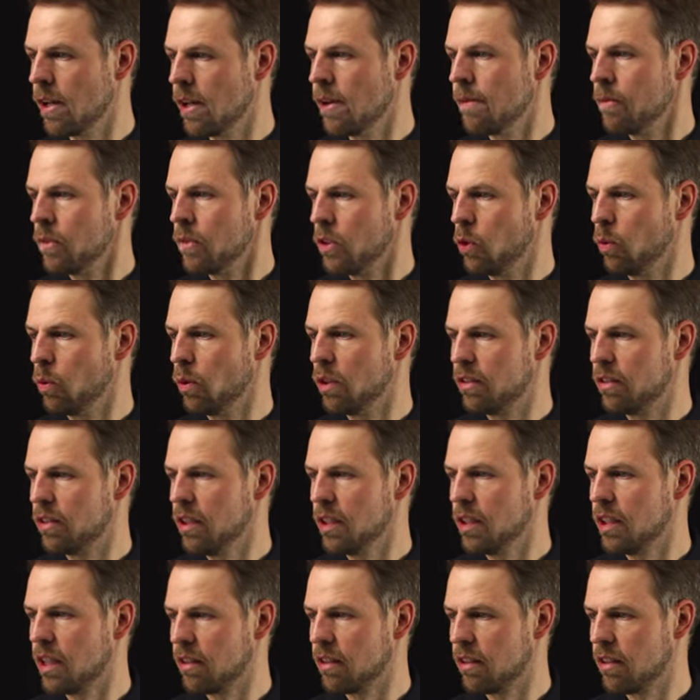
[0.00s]
you will see
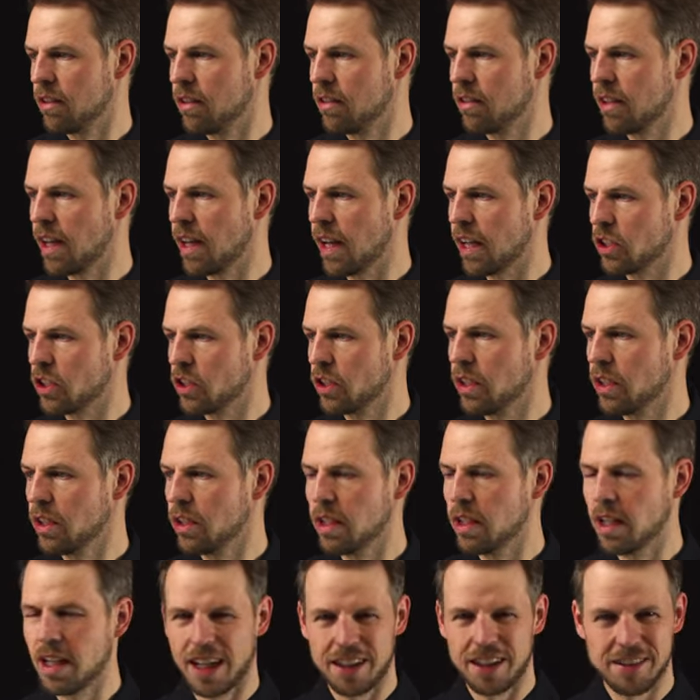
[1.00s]
that this is actually
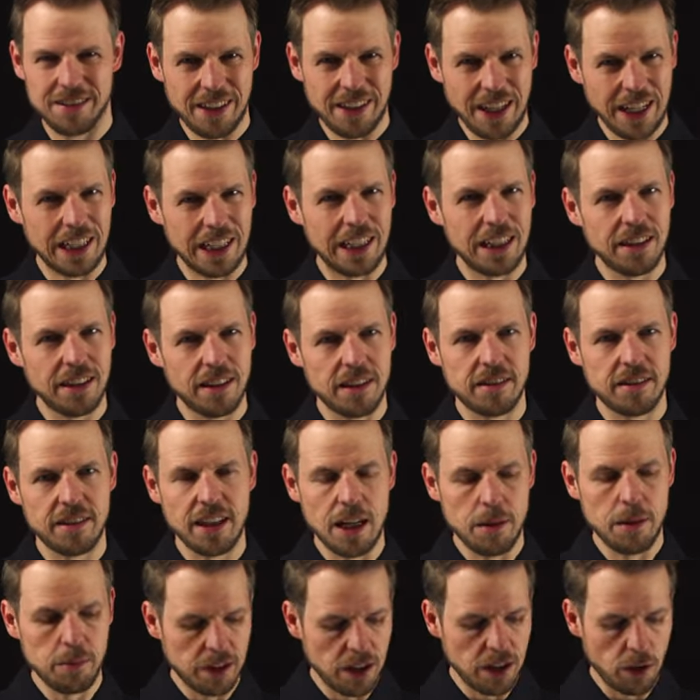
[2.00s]
exactly the
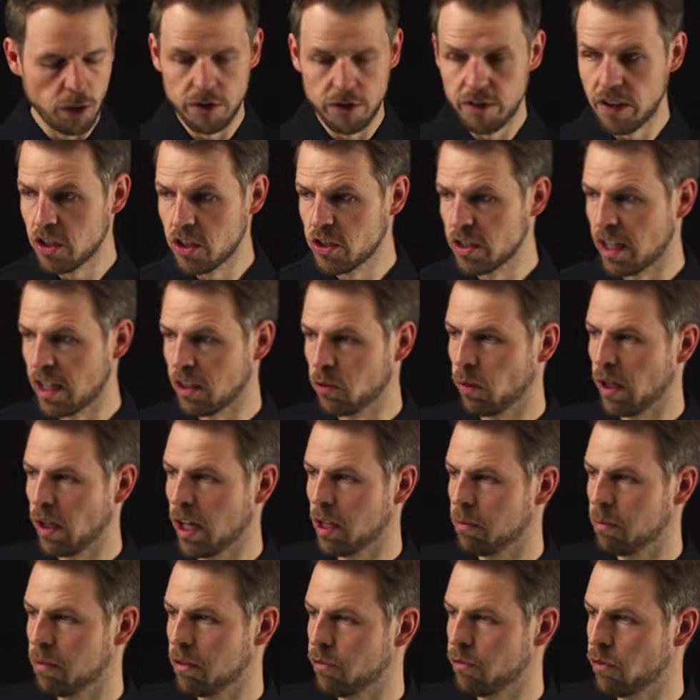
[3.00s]
same derivation as we had
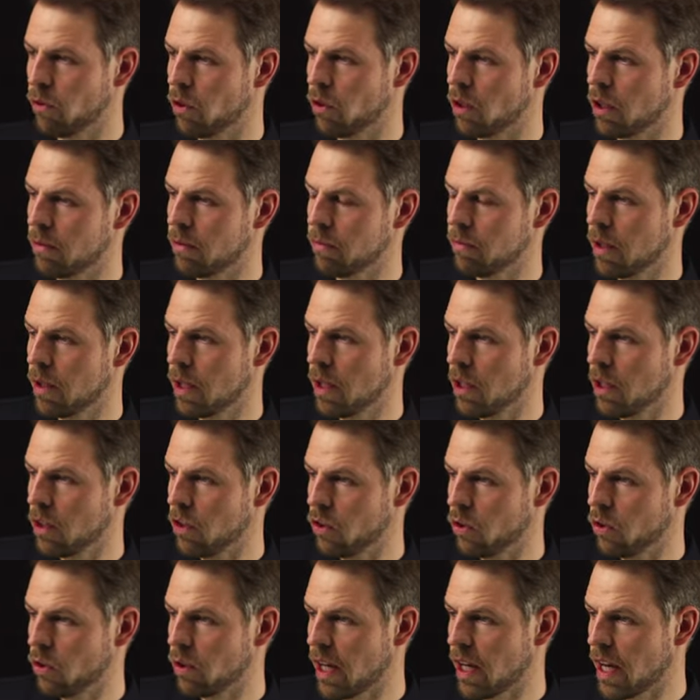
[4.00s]
before.
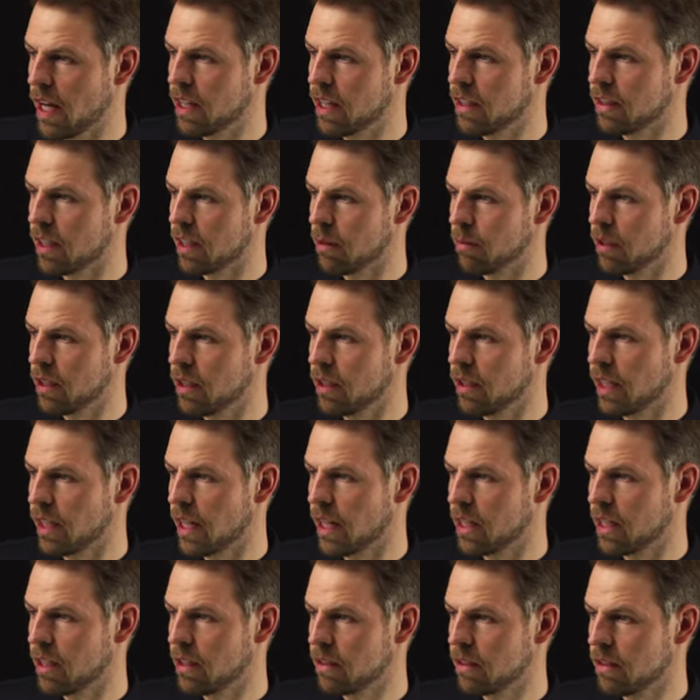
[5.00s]
So you end up in the
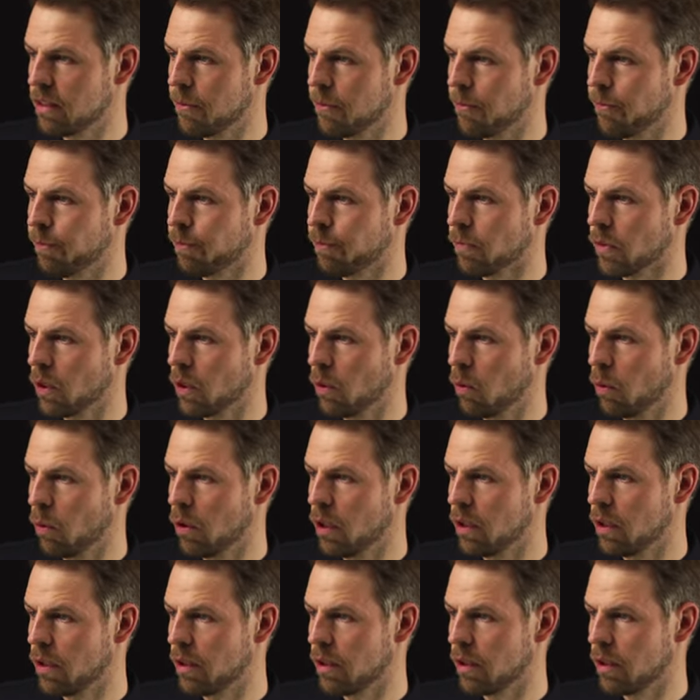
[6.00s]
end
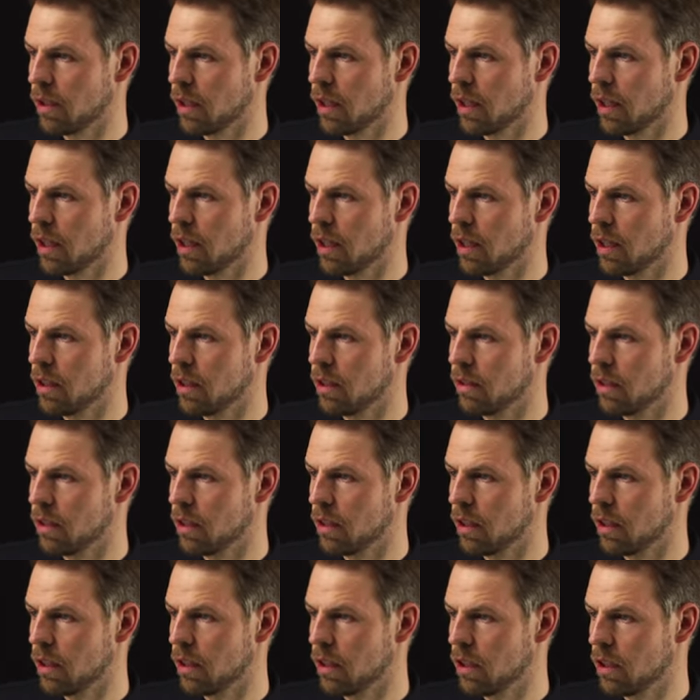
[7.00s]
with a
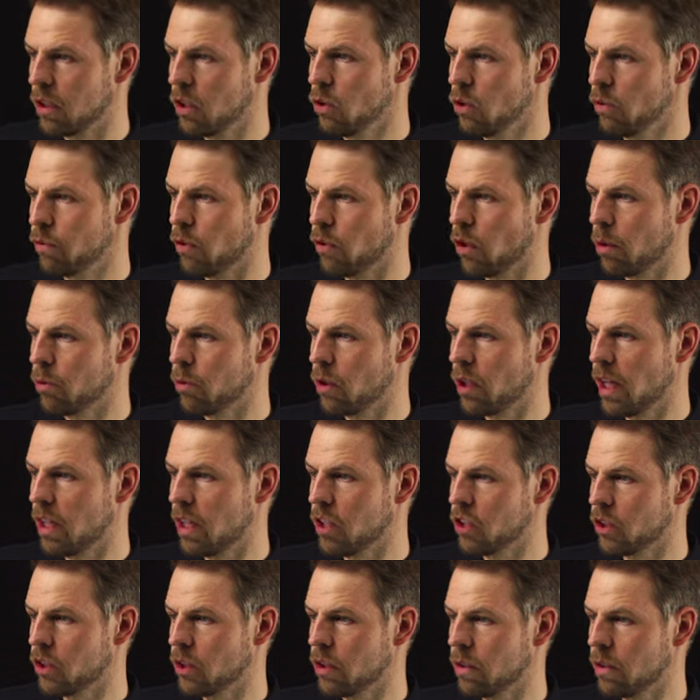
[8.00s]
new
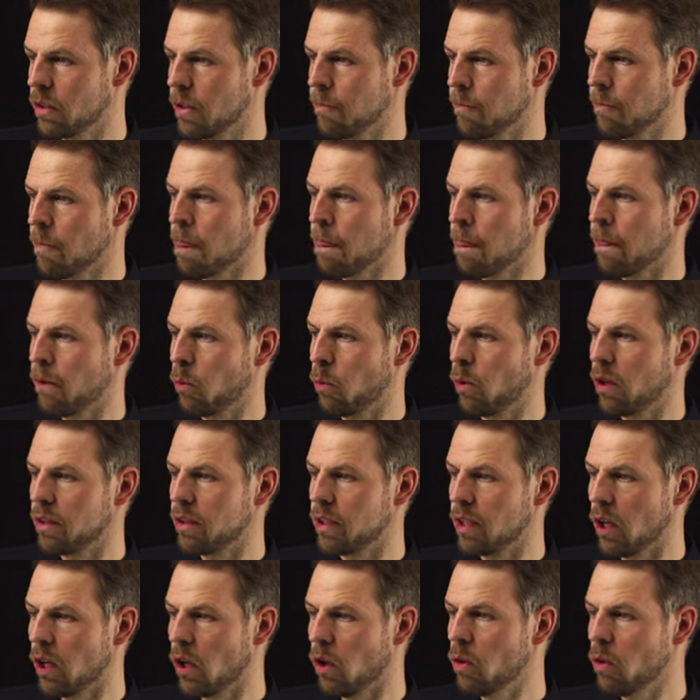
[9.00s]
formulation where the
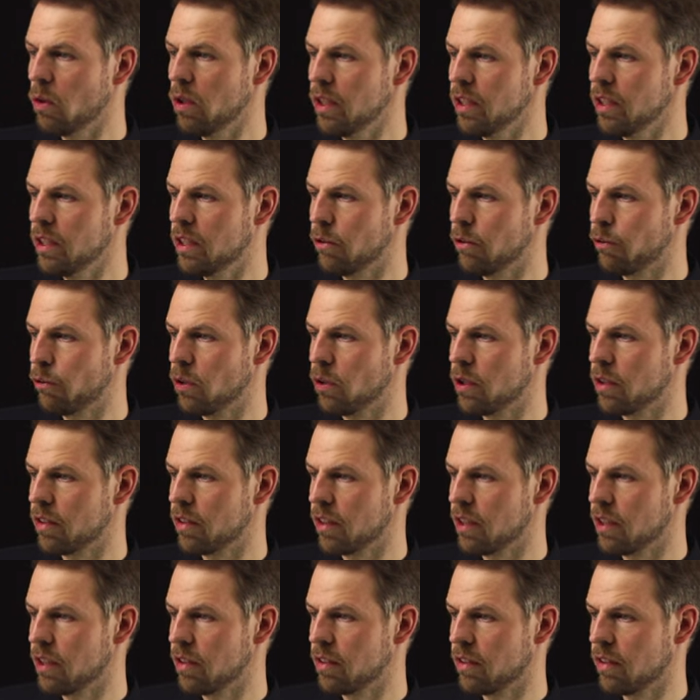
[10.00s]
only difference
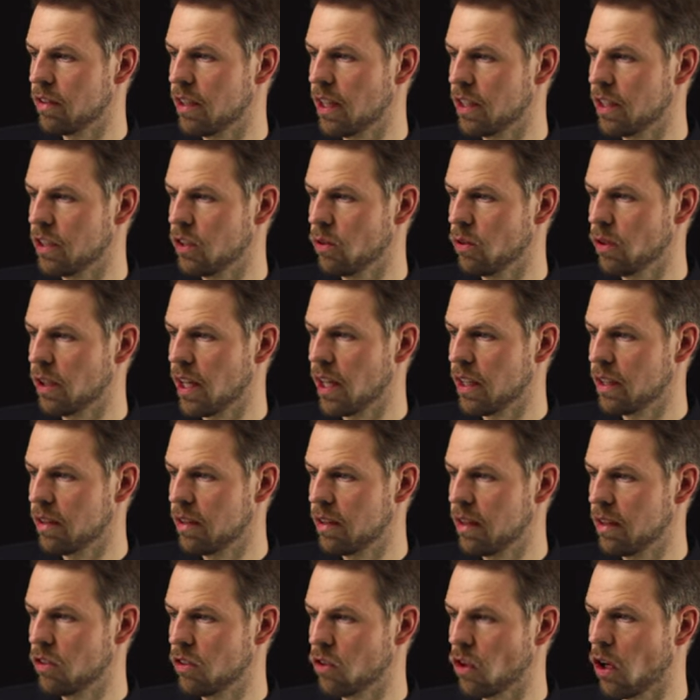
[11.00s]
is that you get
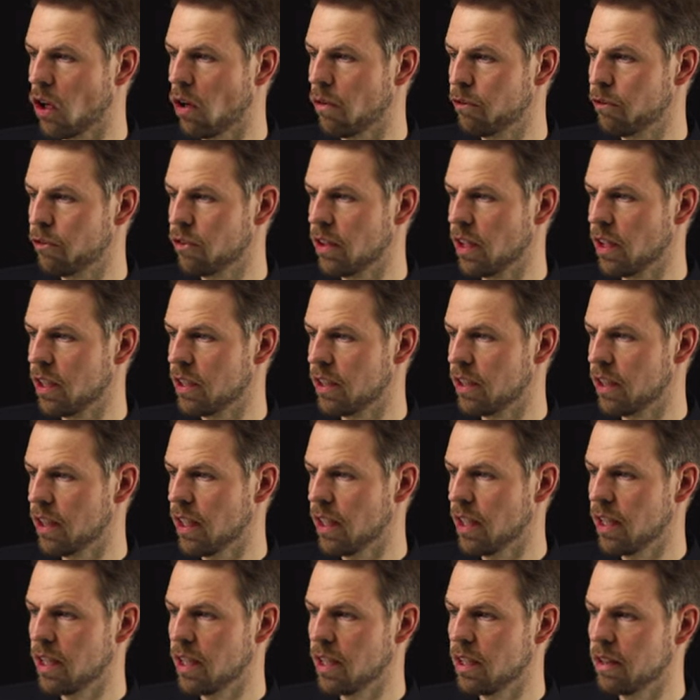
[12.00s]
this offset
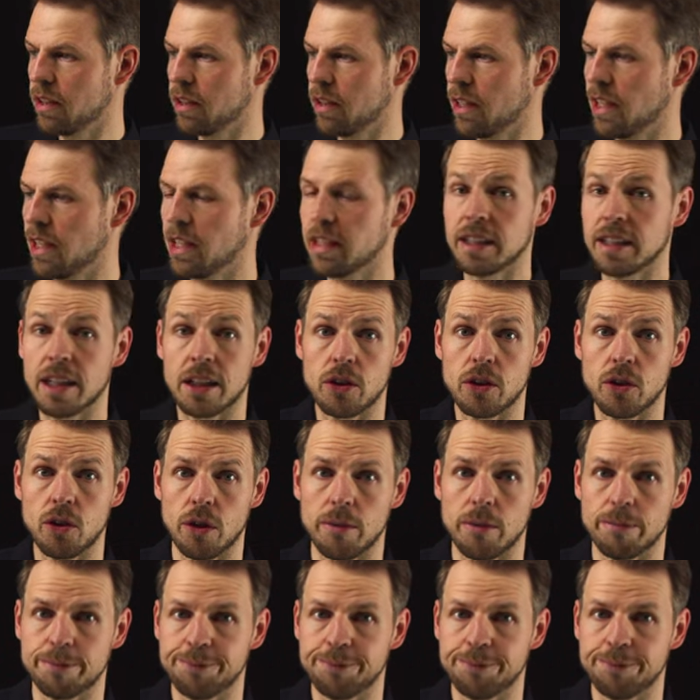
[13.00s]
in the linear term.